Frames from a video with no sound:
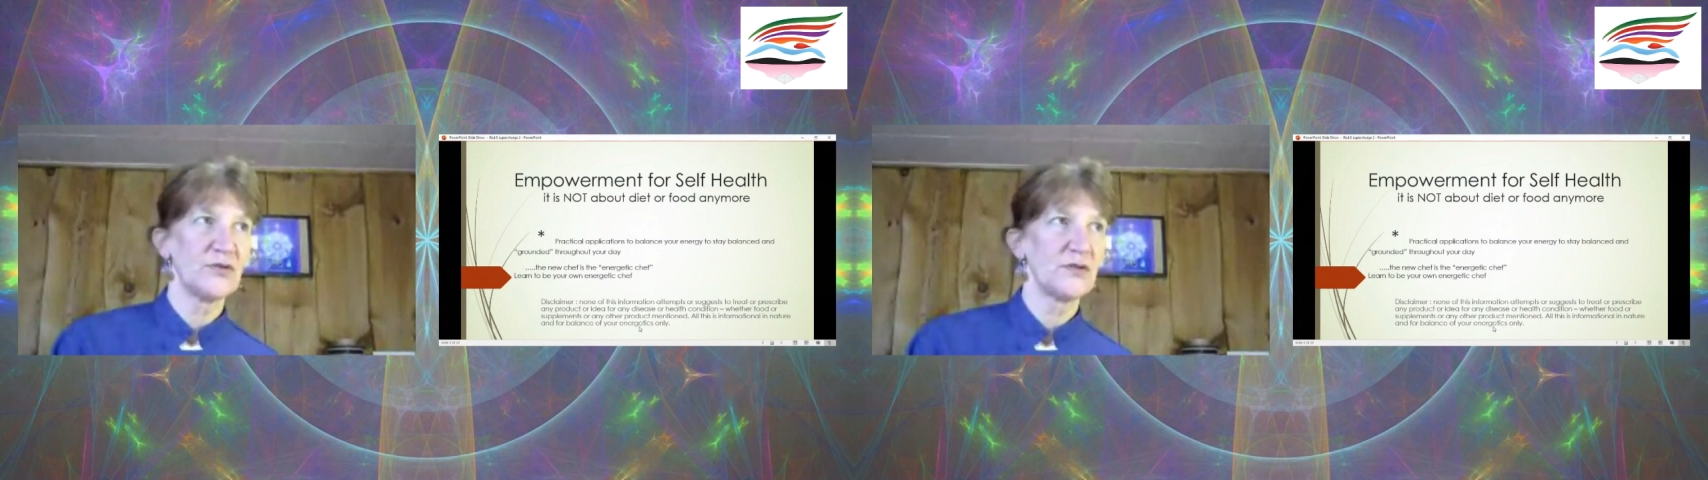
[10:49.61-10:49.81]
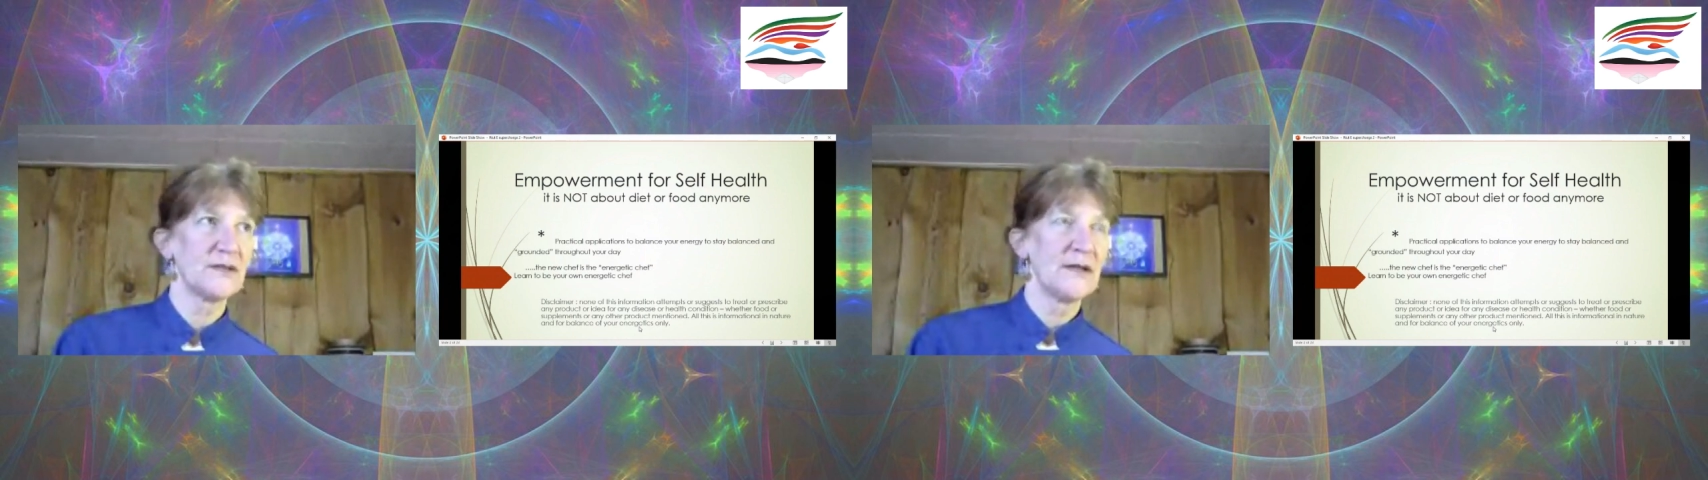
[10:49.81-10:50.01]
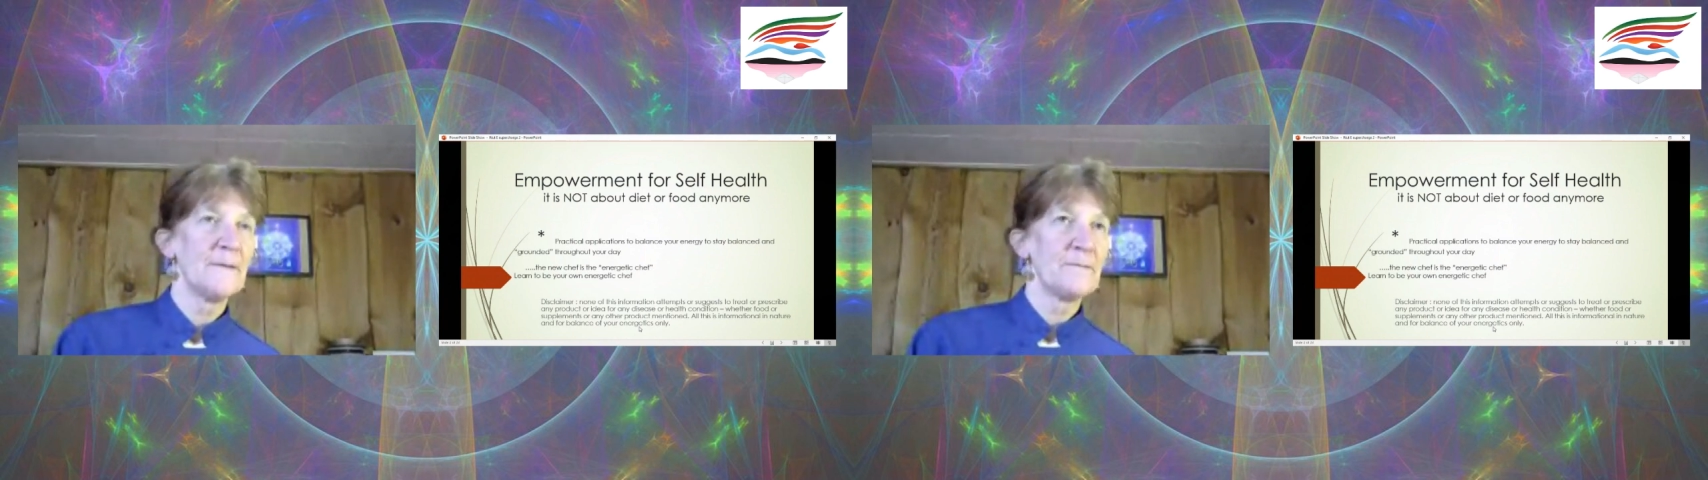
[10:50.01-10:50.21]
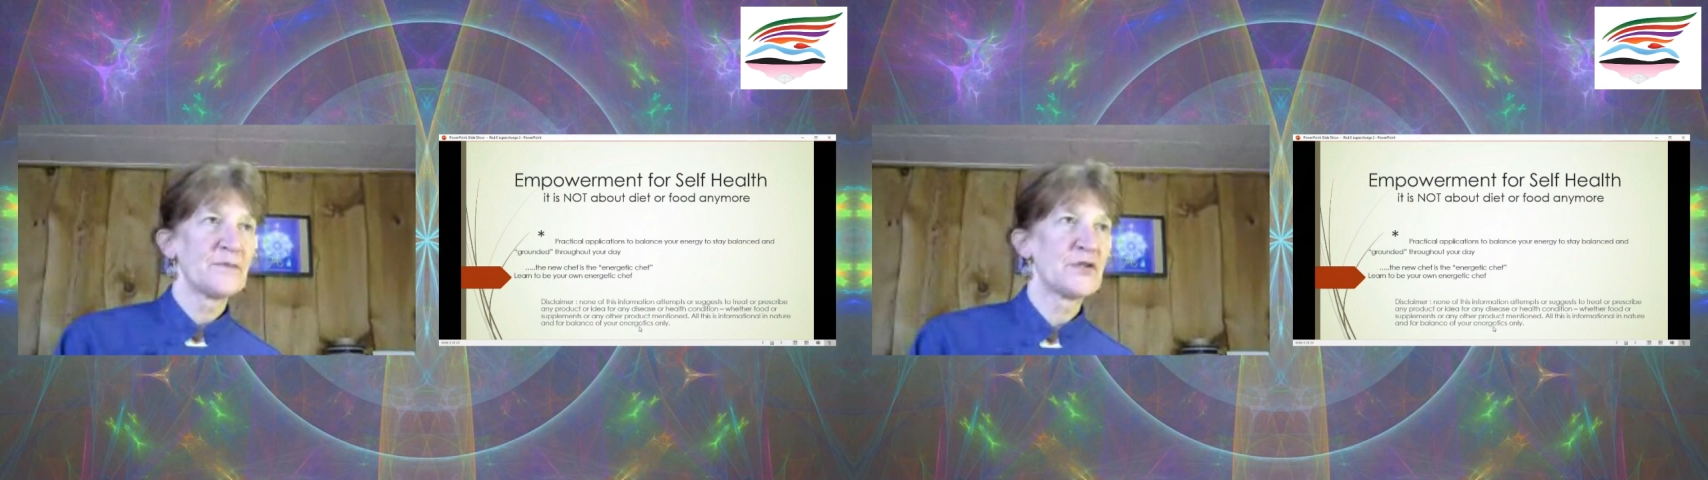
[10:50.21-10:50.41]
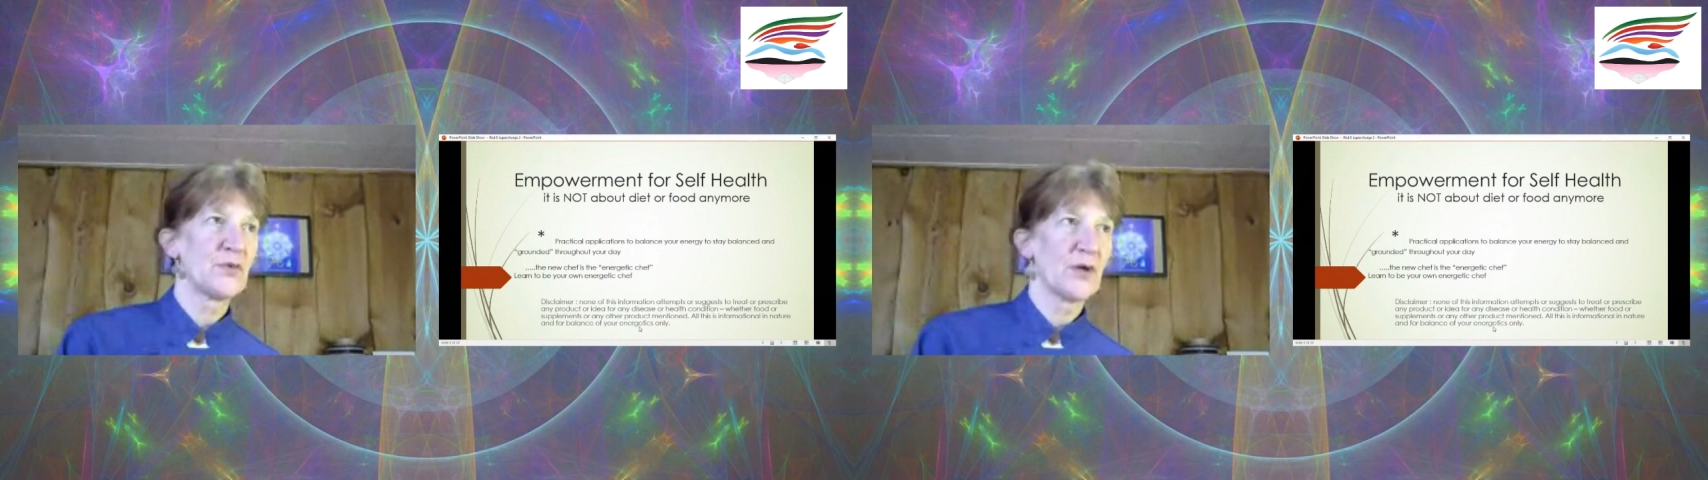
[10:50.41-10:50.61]
can
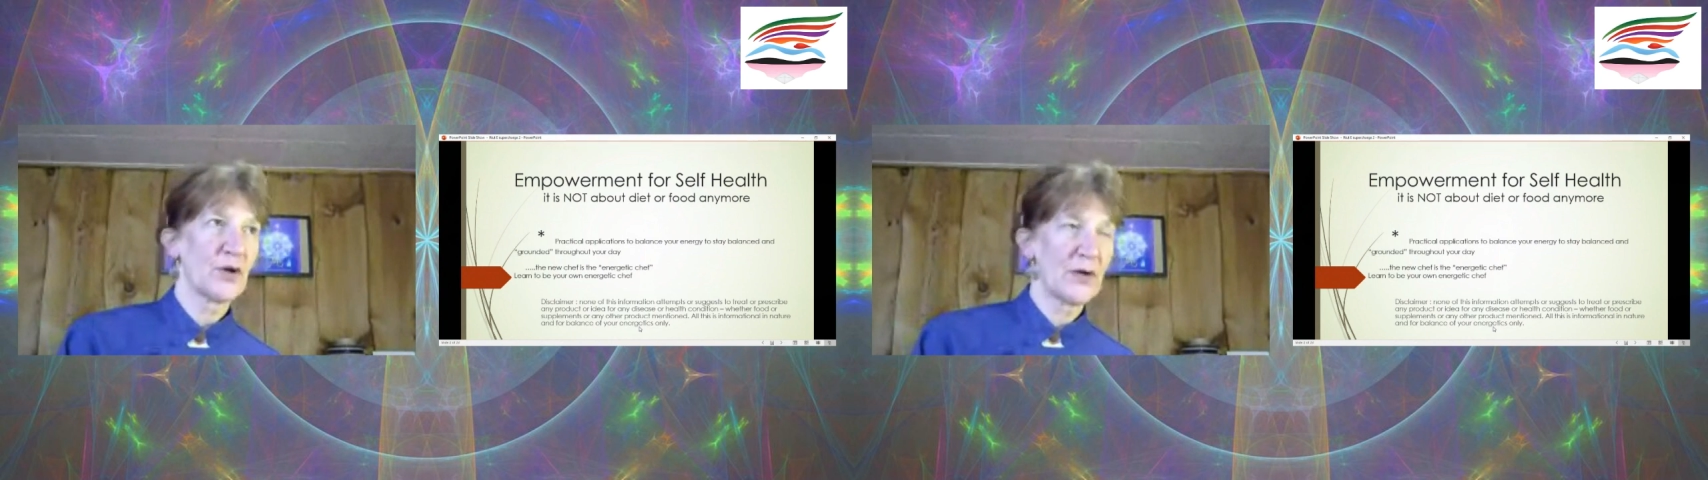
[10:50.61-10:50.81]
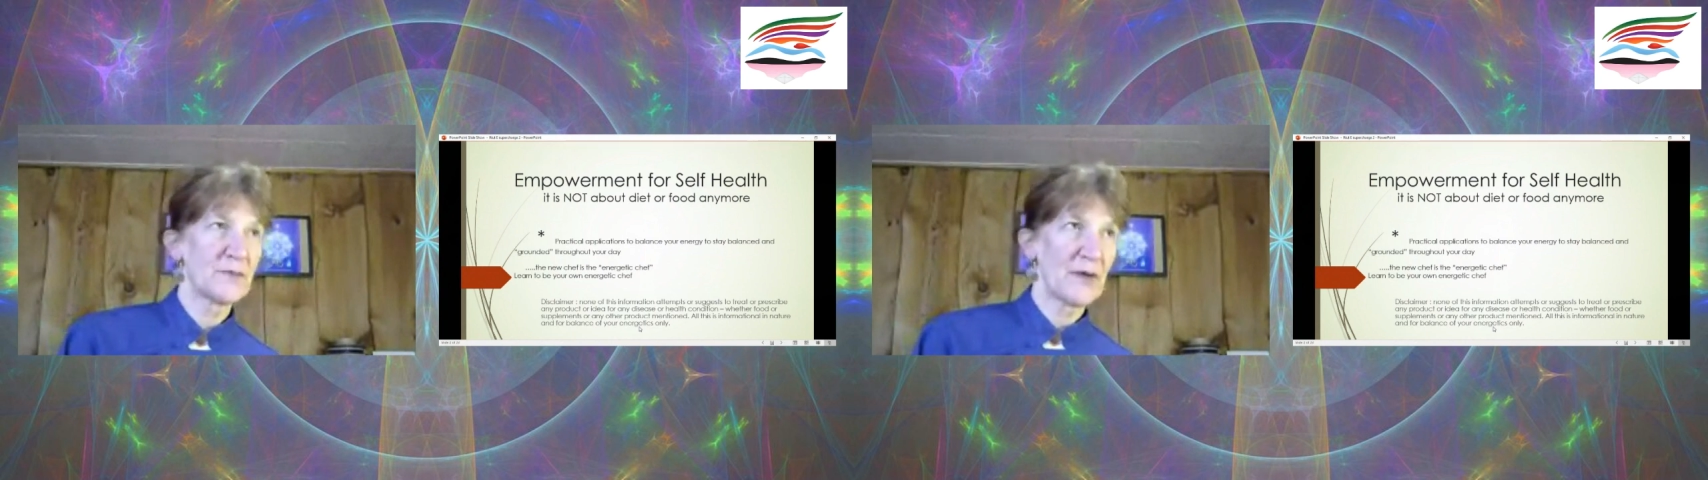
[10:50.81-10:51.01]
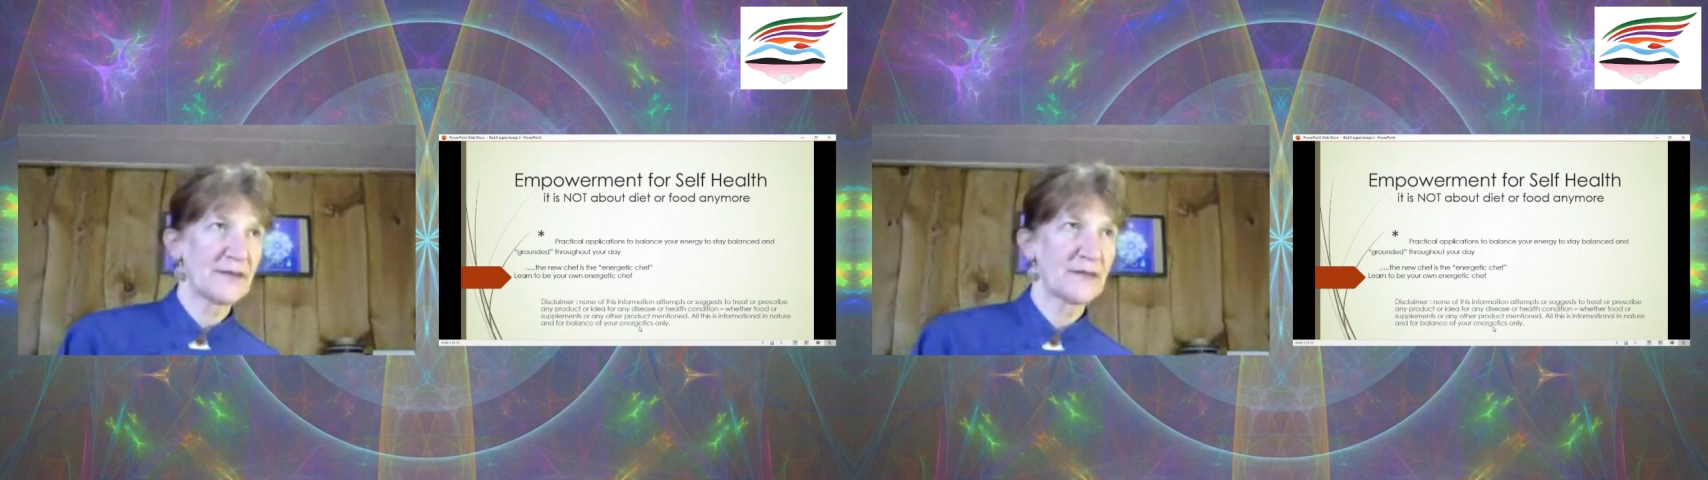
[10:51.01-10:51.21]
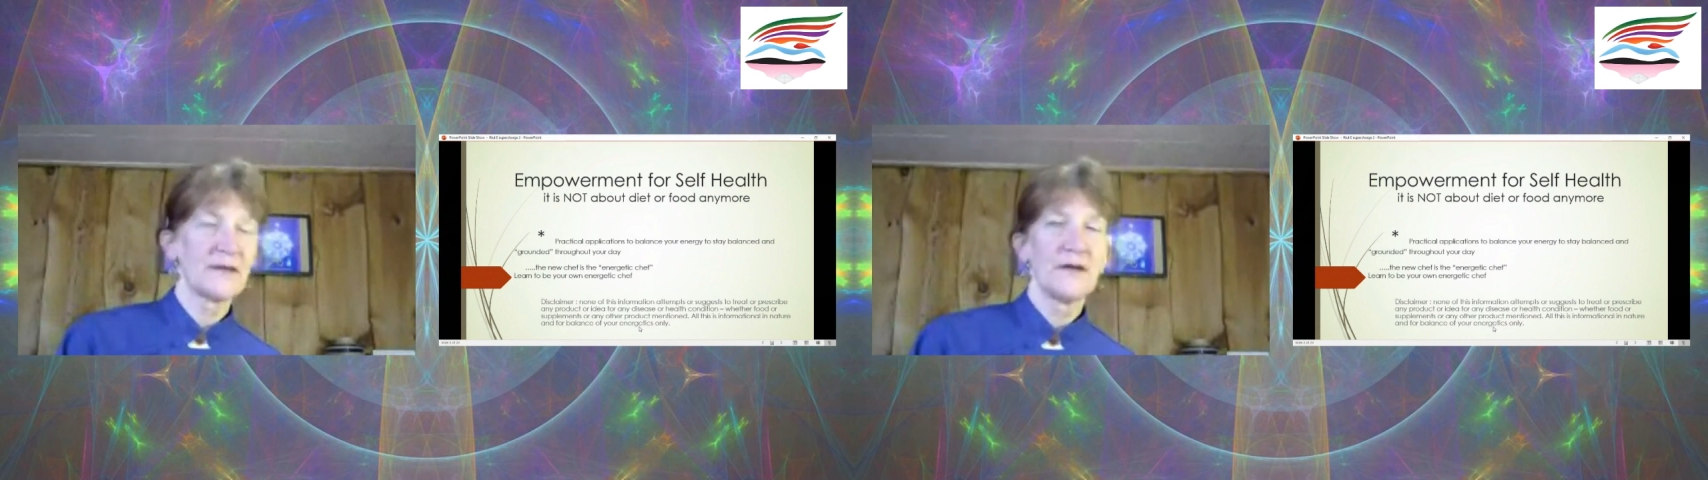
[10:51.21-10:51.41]
do: a quick breath,